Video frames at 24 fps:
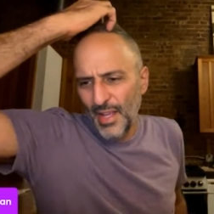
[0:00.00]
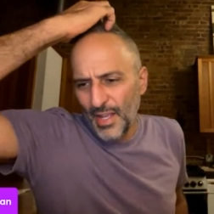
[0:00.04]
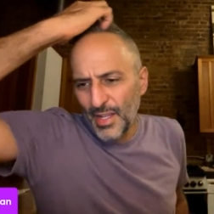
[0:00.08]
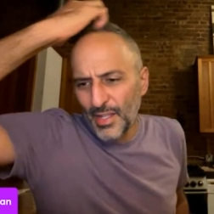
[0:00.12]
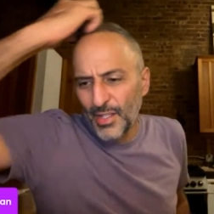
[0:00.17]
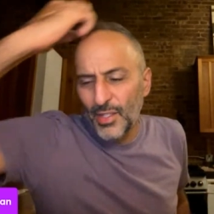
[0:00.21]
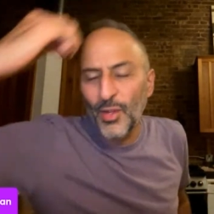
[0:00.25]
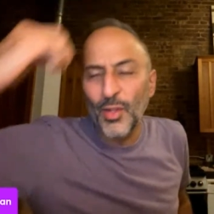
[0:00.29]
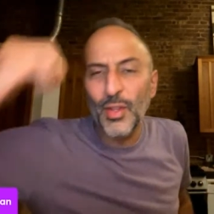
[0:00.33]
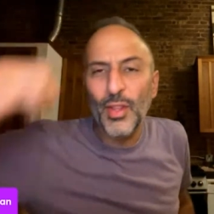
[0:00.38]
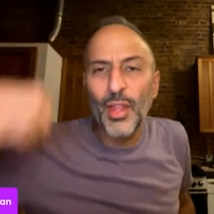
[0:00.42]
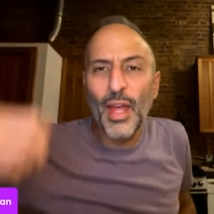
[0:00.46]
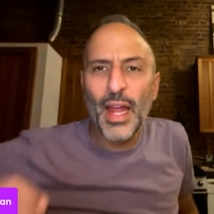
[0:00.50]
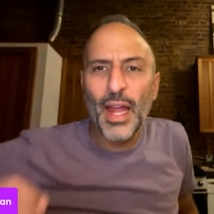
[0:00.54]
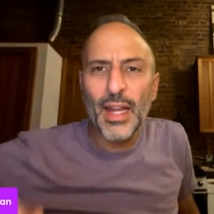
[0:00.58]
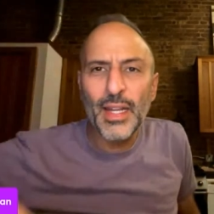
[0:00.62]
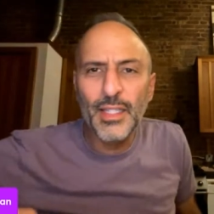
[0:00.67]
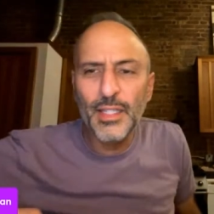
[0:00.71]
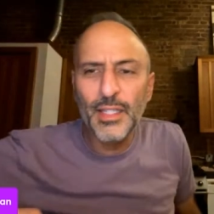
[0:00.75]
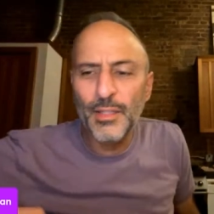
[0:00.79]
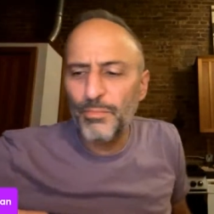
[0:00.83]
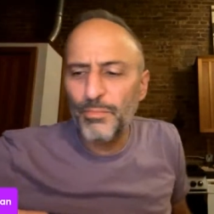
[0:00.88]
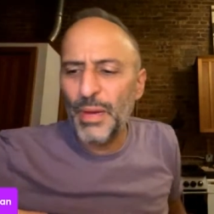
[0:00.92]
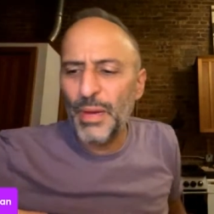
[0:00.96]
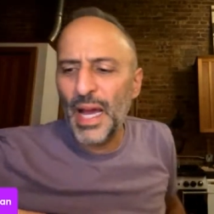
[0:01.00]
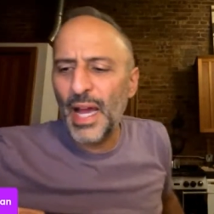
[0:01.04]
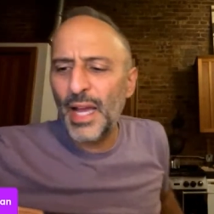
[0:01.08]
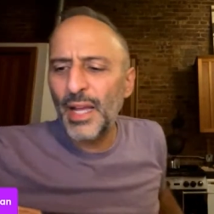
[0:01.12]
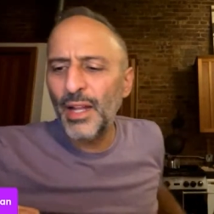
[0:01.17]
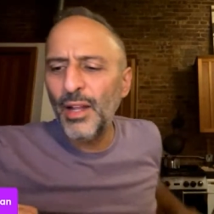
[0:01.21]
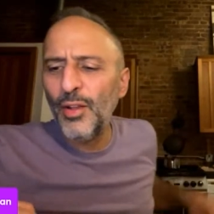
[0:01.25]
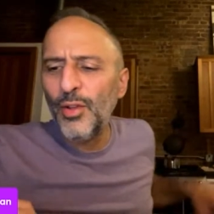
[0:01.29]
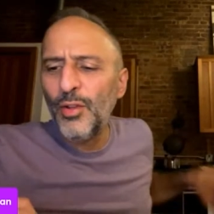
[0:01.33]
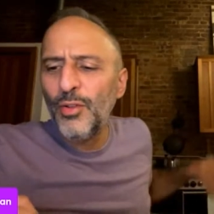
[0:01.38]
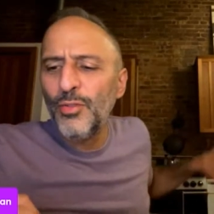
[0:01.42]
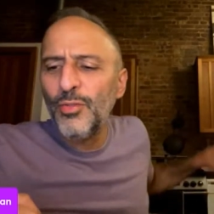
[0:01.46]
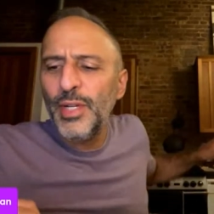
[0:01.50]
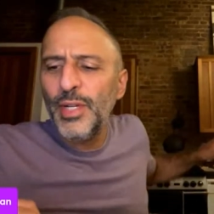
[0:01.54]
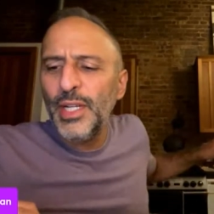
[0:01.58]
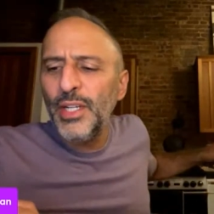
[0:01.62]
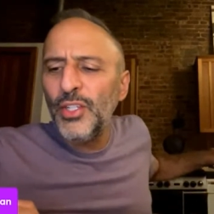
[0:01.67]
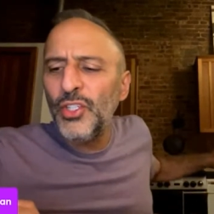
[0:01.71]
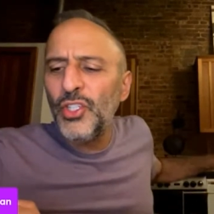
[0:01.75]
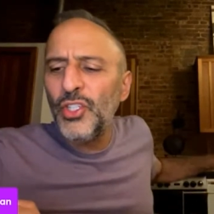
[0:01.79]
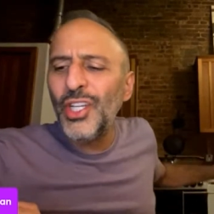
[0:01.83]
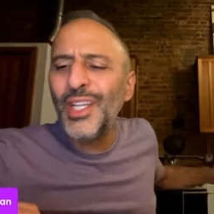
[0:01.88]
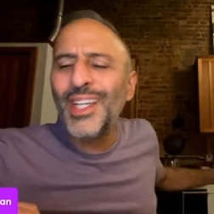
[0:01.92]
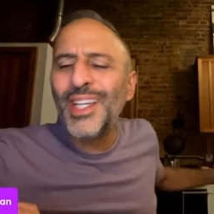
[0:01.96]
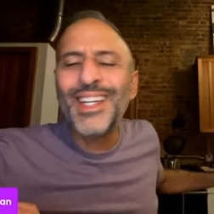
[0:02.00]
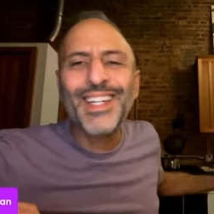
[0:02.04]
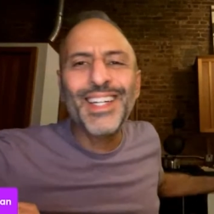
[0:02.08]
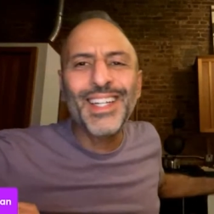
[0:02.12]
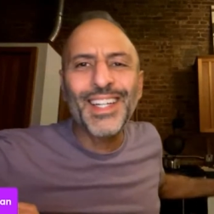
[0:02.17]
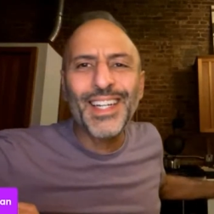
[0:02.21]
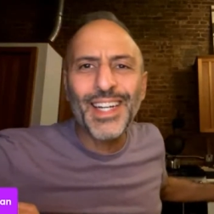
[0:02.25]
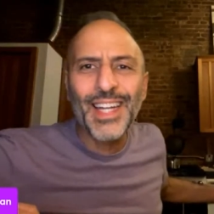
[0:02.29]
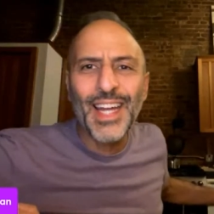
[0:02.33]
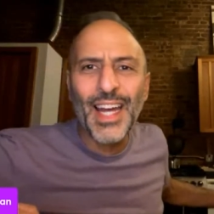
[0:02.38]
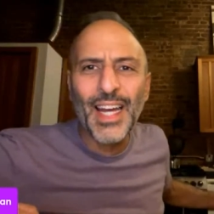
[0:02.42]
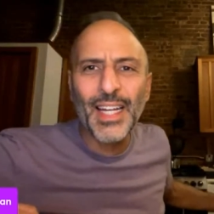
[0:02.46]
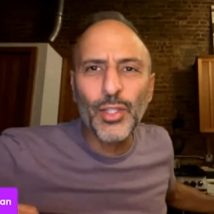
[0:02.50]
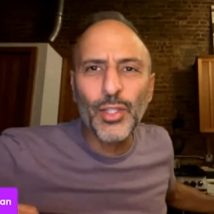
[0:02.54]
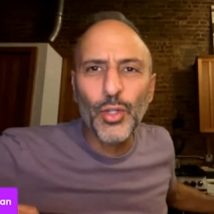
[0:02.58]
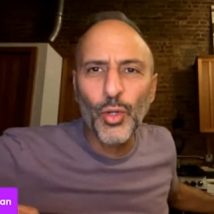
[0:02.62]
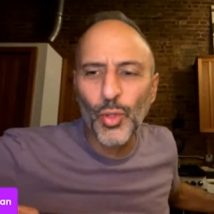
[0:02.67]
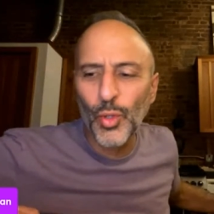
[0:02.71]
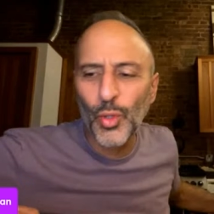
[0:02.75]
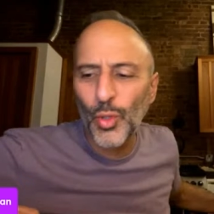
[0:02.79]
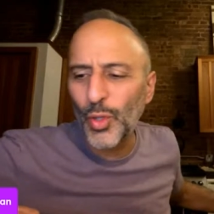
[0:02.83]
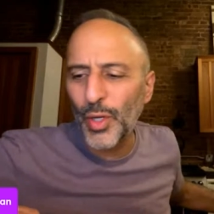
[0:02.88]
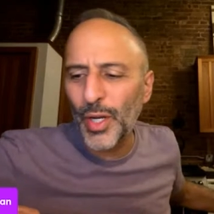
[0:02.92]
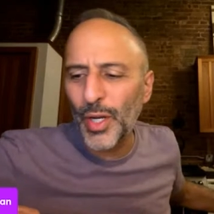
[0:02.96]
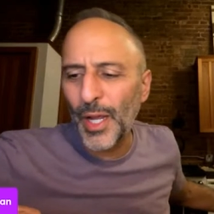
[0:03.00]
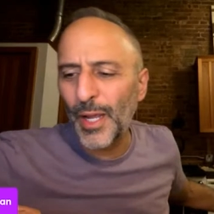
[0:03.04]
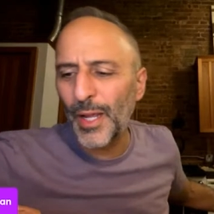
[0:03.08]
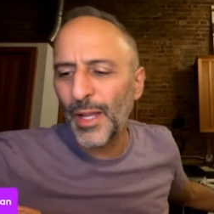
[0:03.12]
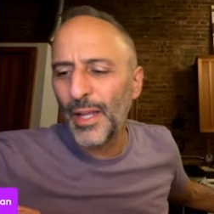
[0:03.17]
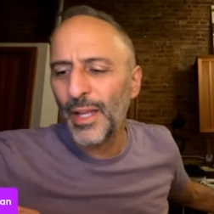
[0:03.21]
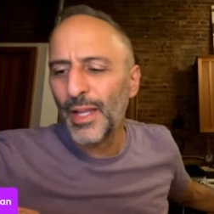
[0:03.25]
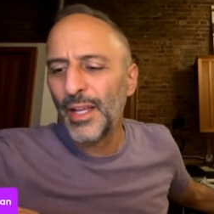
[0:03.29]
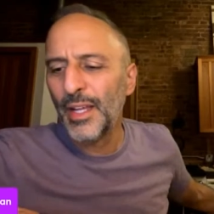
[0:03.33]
So that is by Luigi Creatore,